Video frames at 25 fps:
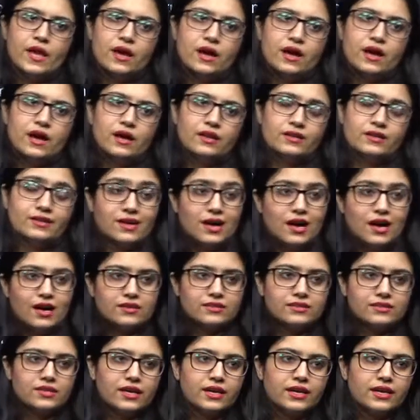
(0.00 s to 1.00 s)
and
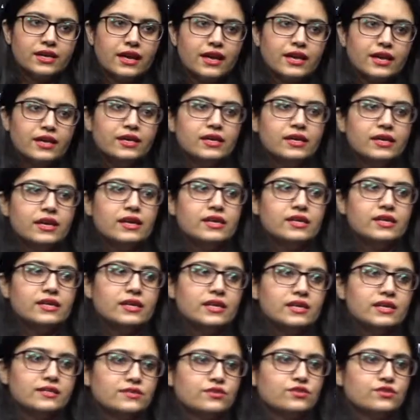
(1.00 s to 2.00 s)
Karthik? Any
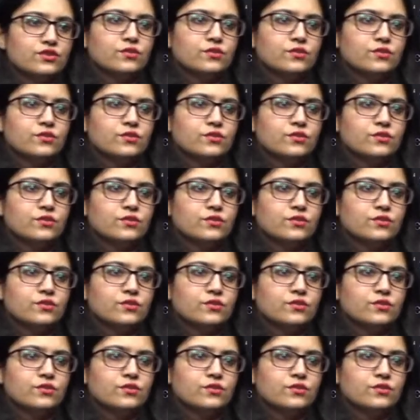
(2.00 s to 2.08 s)
guesses